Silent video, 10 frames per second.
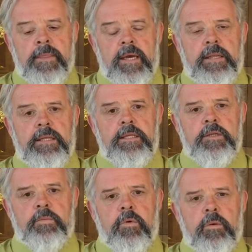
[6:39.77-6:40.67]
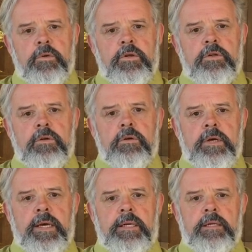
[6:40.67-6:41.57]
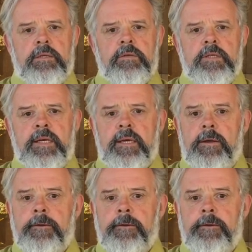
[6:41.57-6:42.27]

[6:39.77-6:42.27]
And in this moment, you look at it and you say,